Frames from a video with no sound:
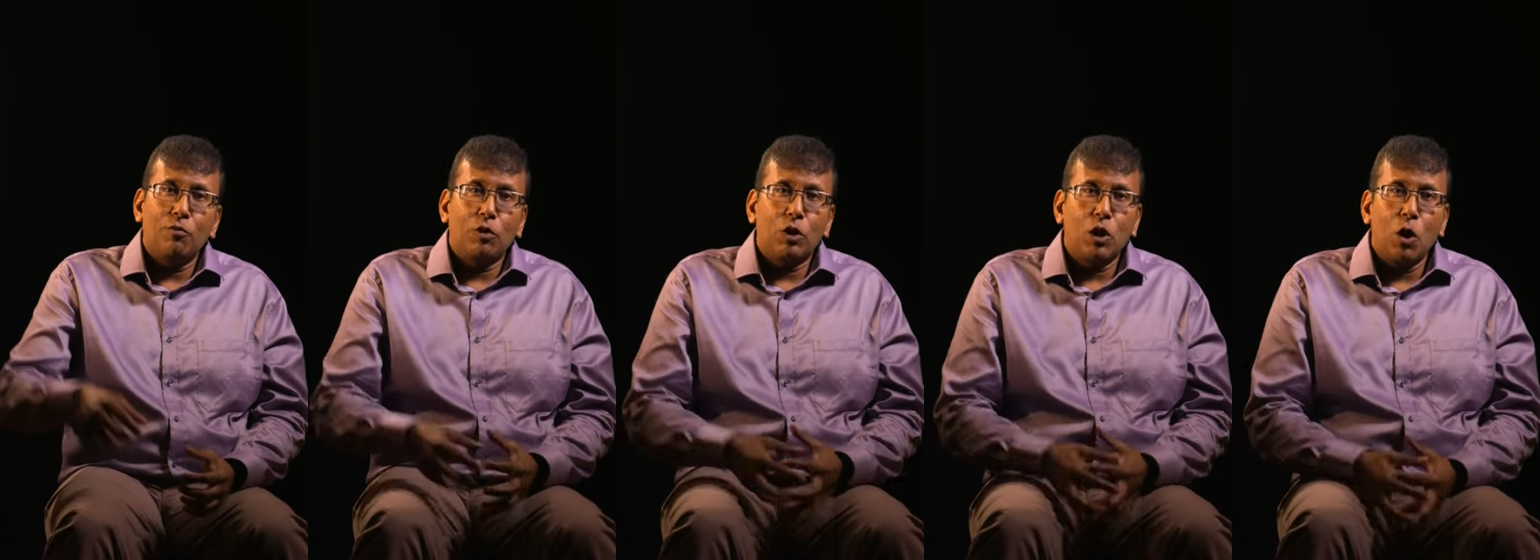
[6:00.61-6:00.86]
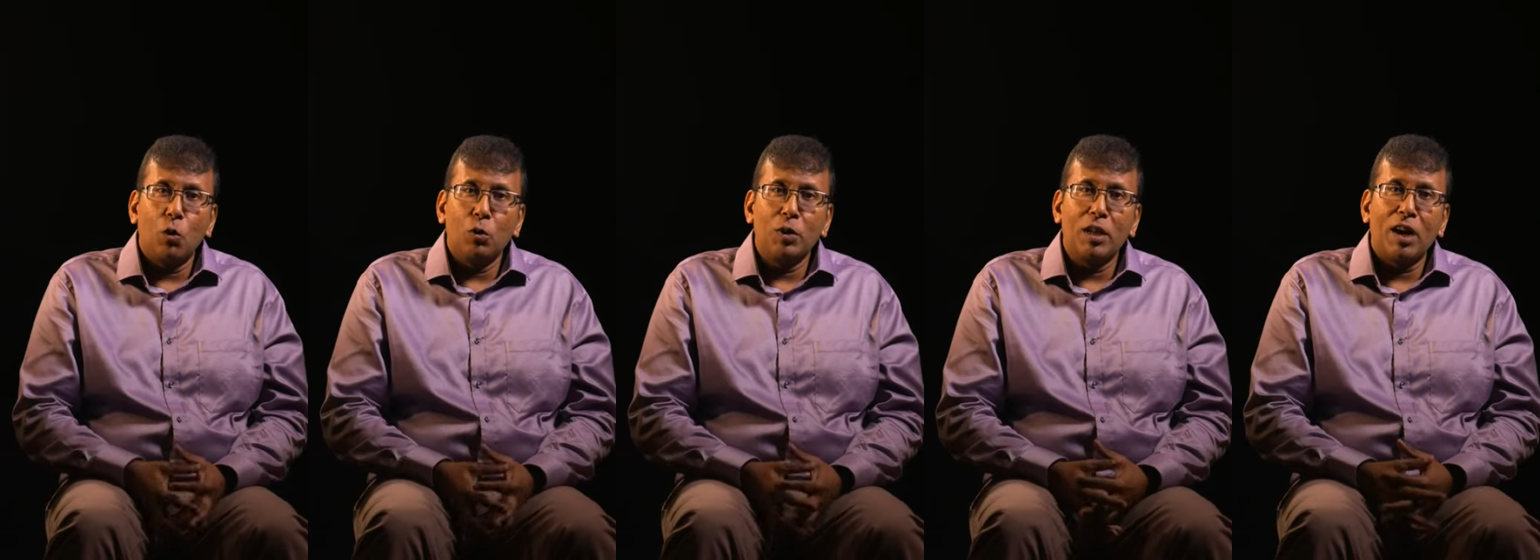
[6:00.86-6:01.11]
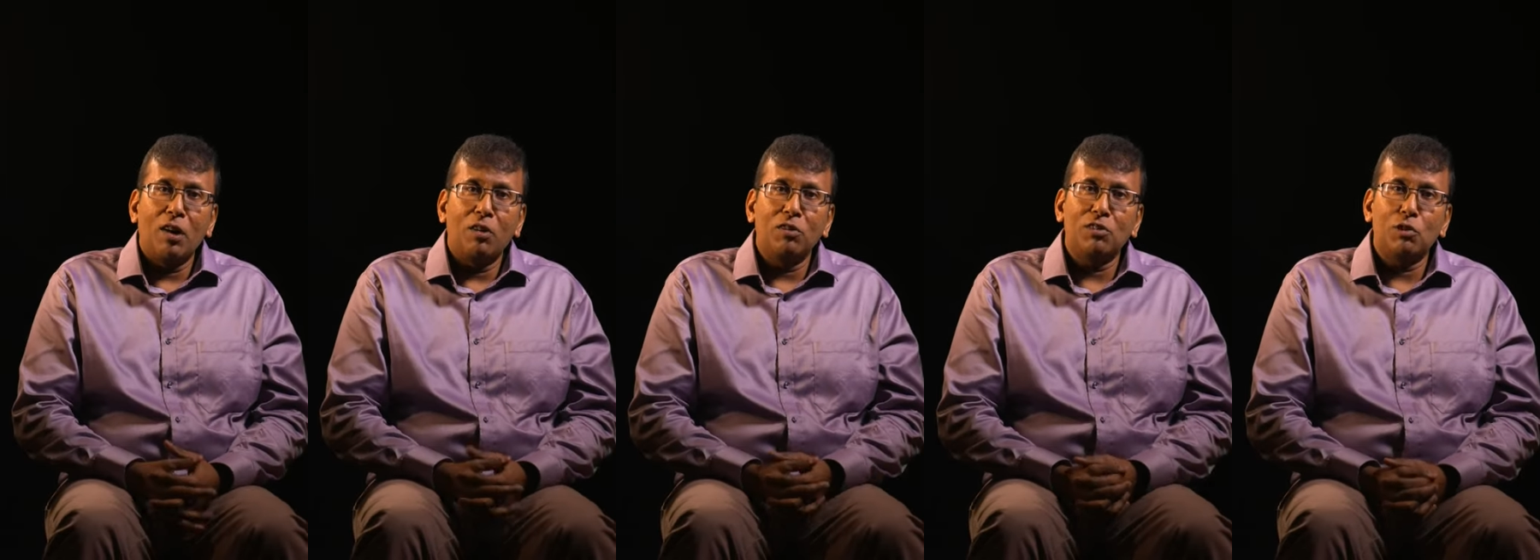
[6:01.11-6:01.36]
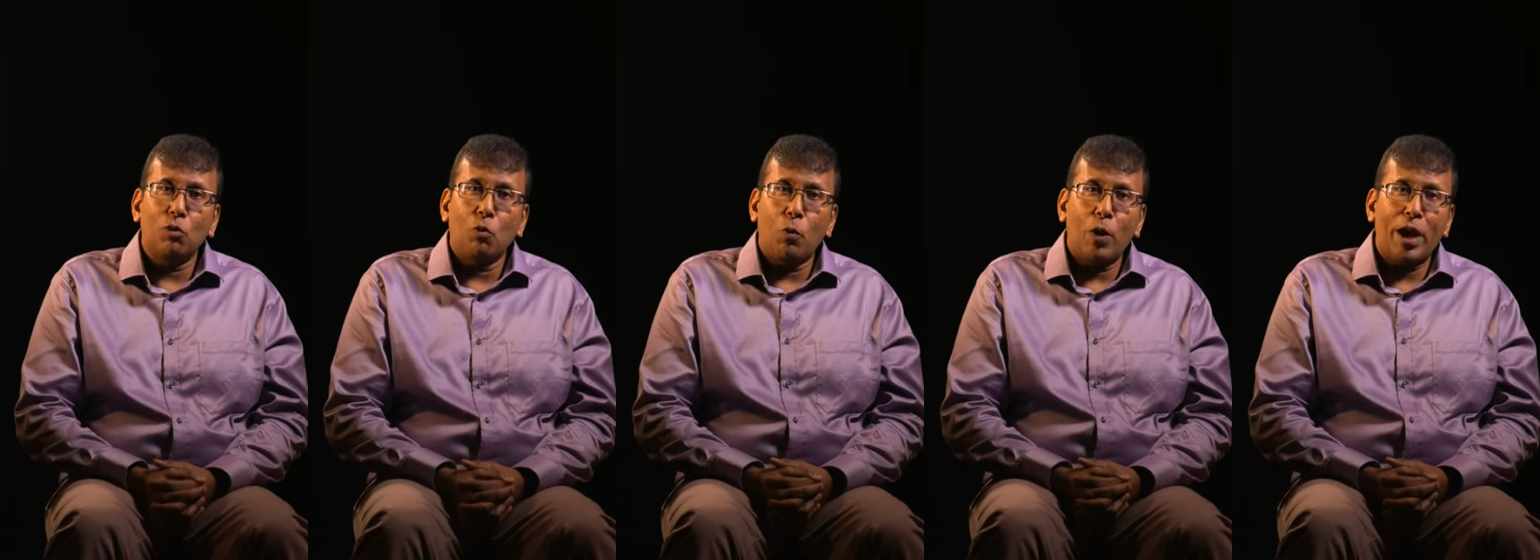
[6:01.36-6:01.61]

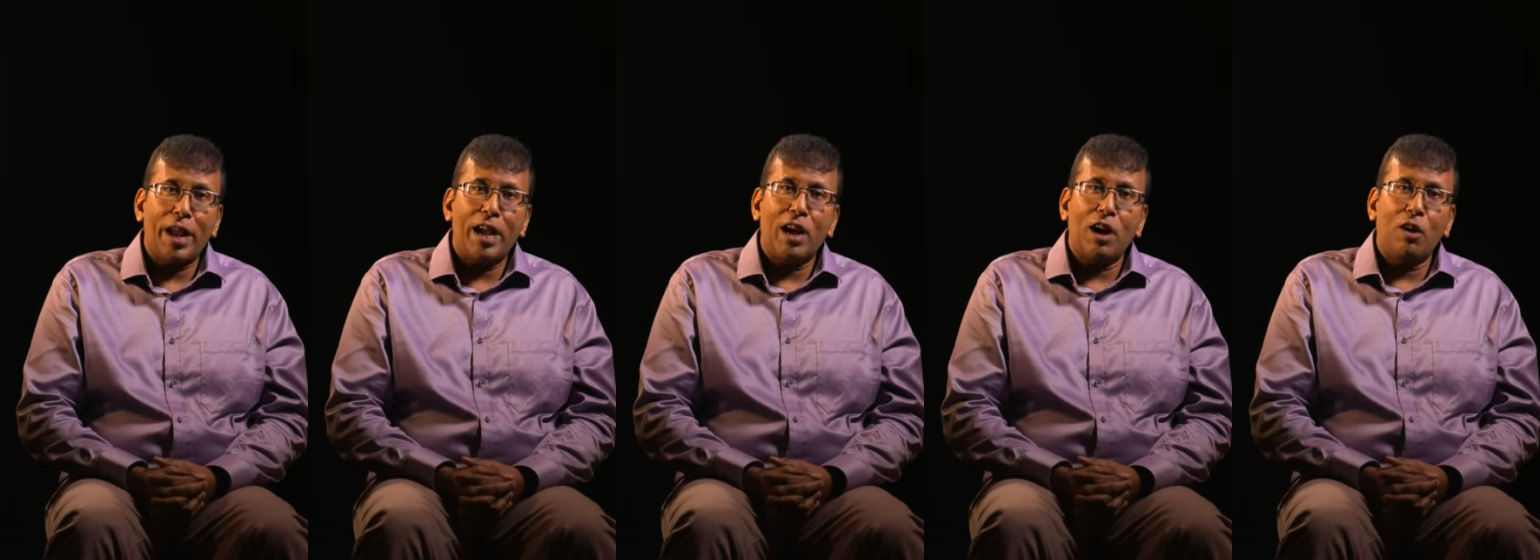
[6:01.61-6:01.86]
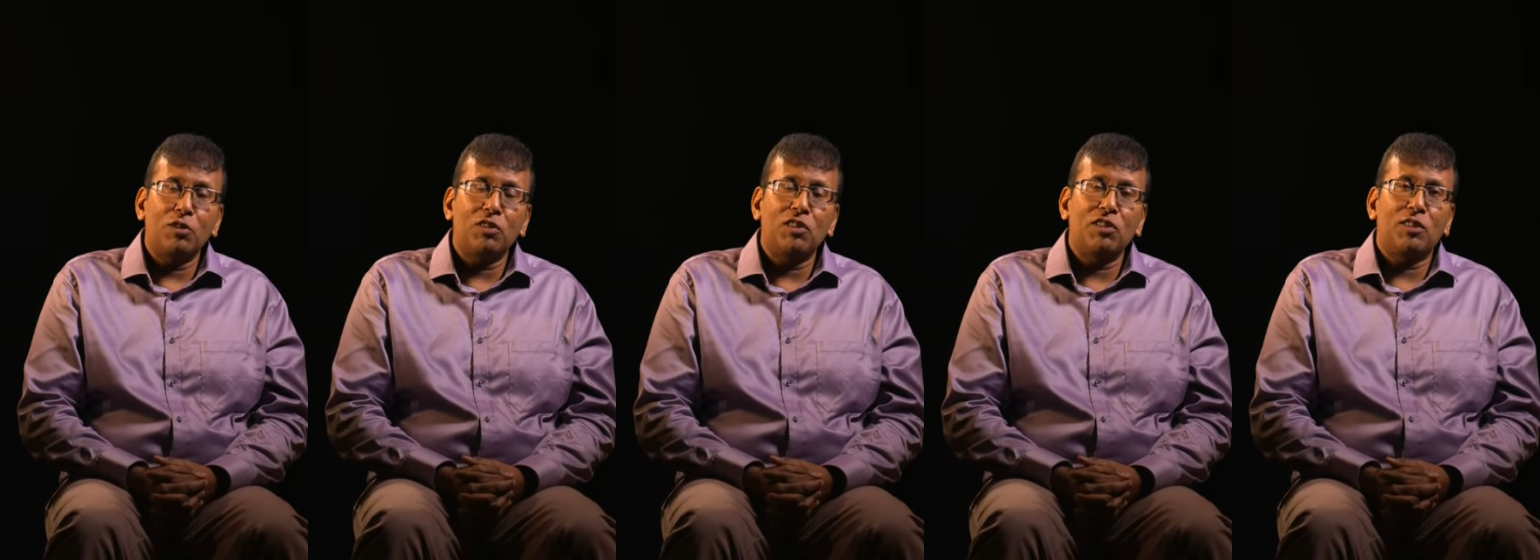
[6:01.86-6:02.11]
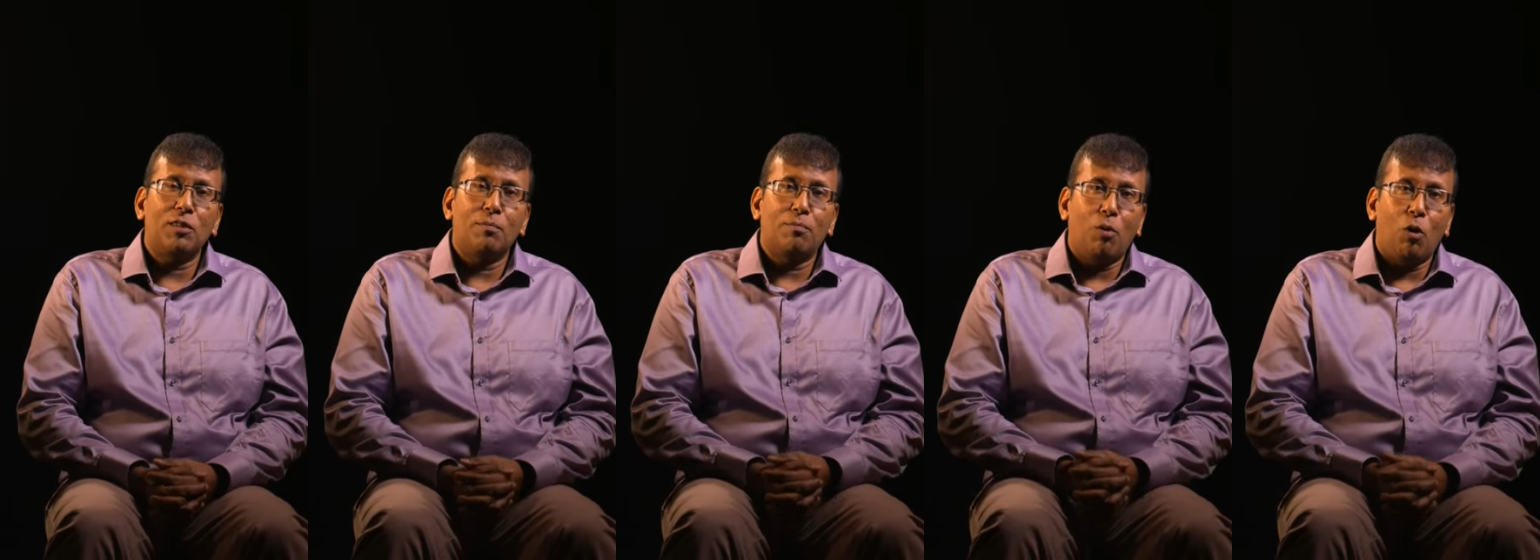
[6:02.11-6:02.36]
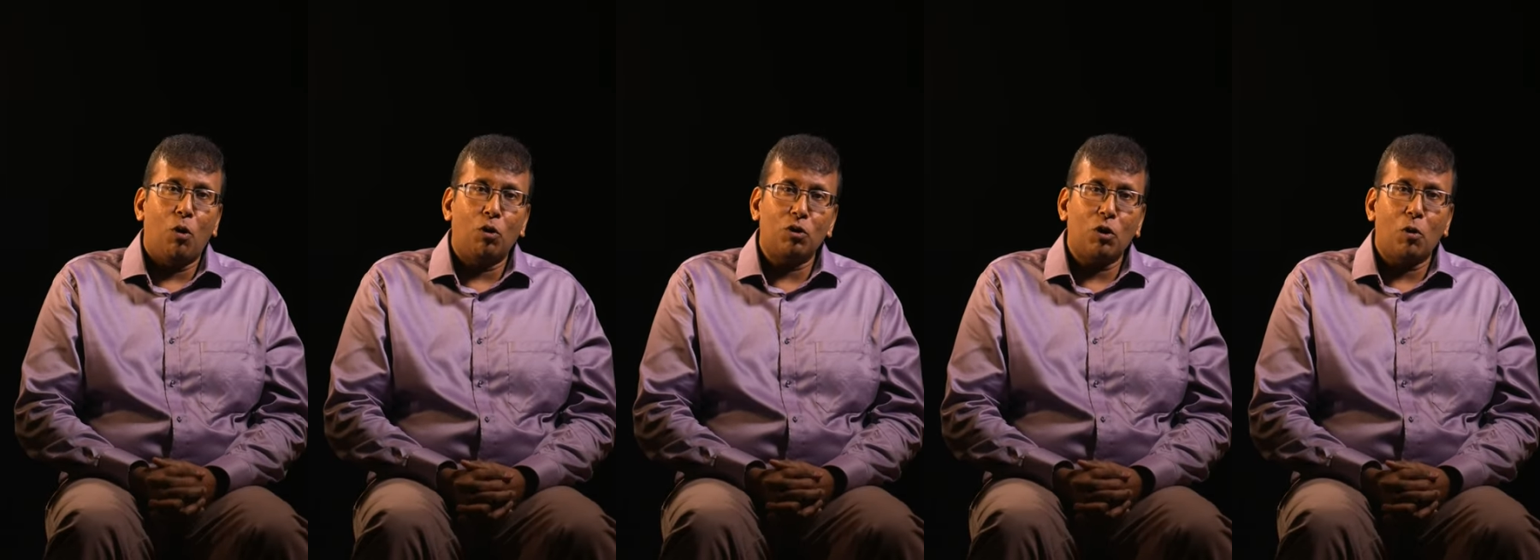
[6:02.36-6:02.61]
go-downs, the warehouses, the
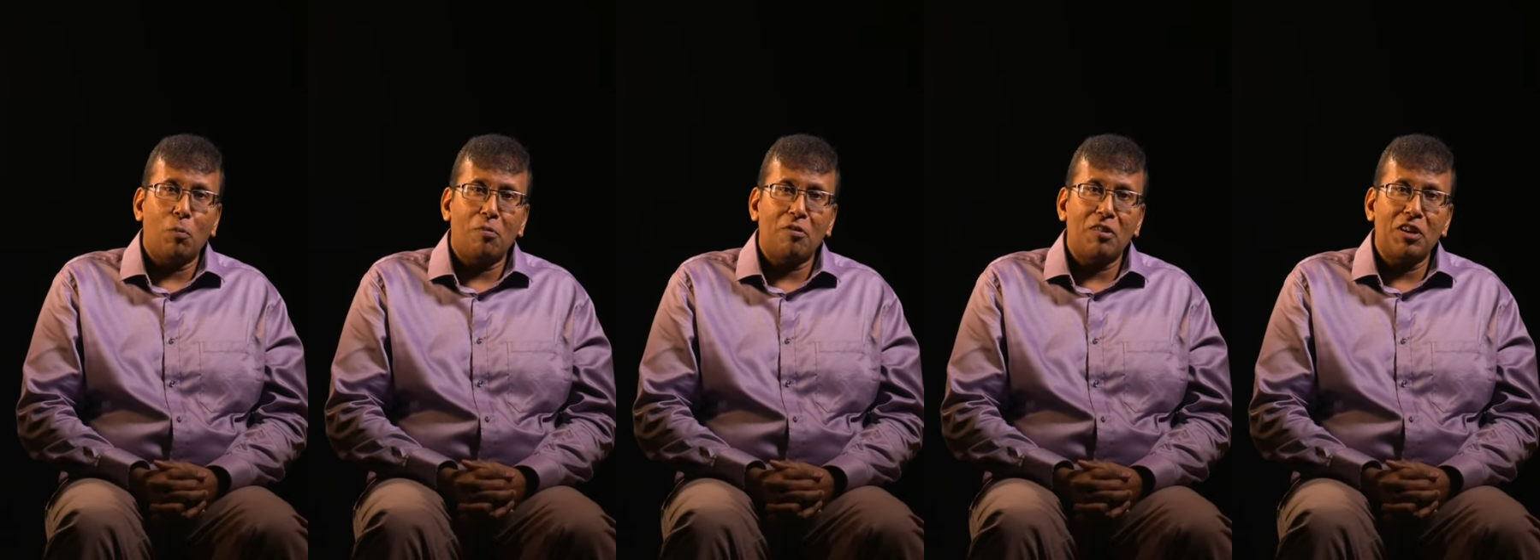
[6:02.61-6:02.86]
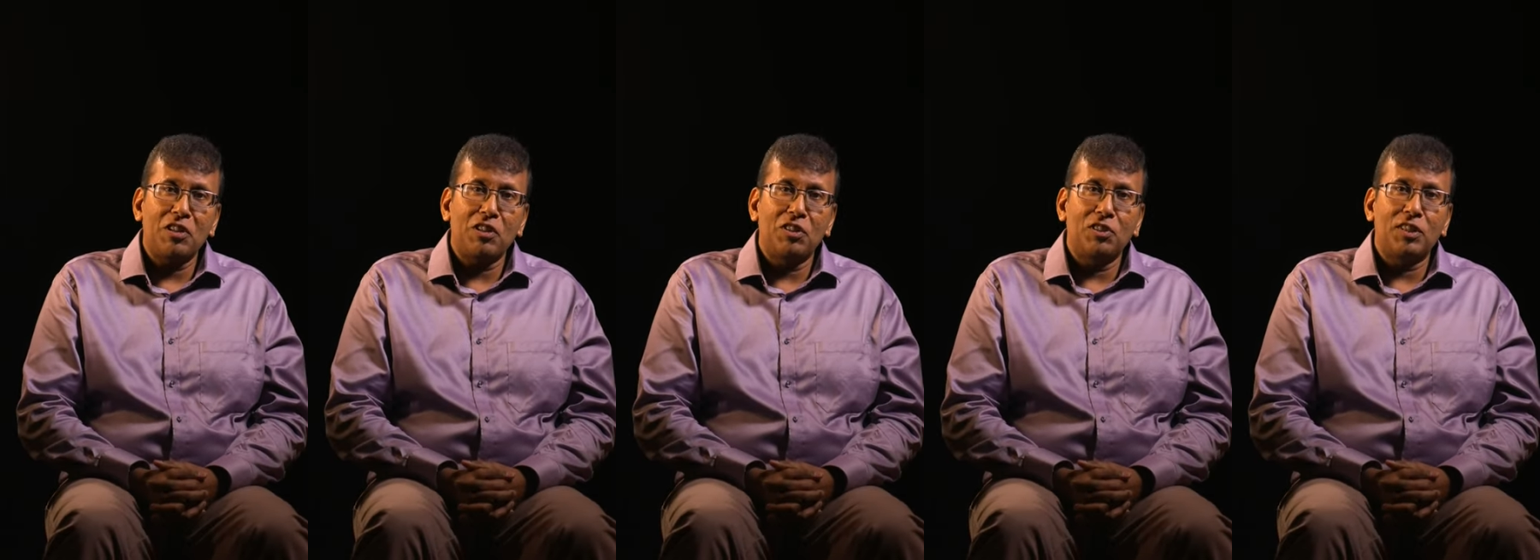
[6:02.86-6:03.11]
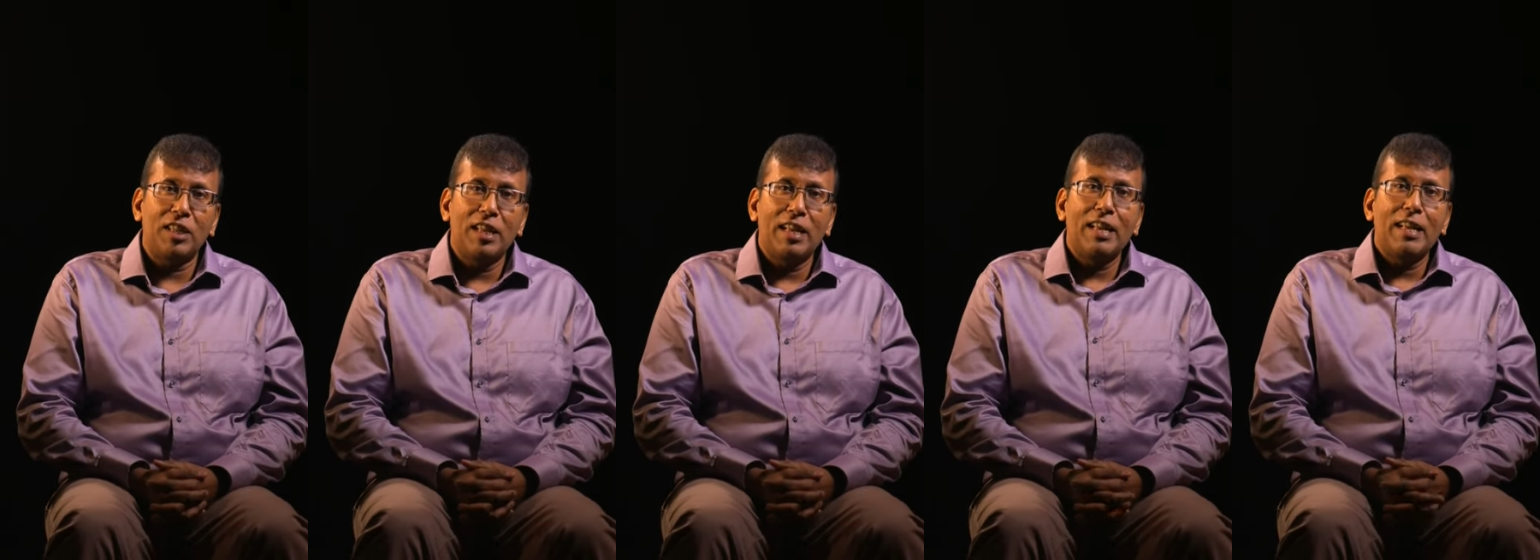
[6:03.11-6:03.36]
port operations.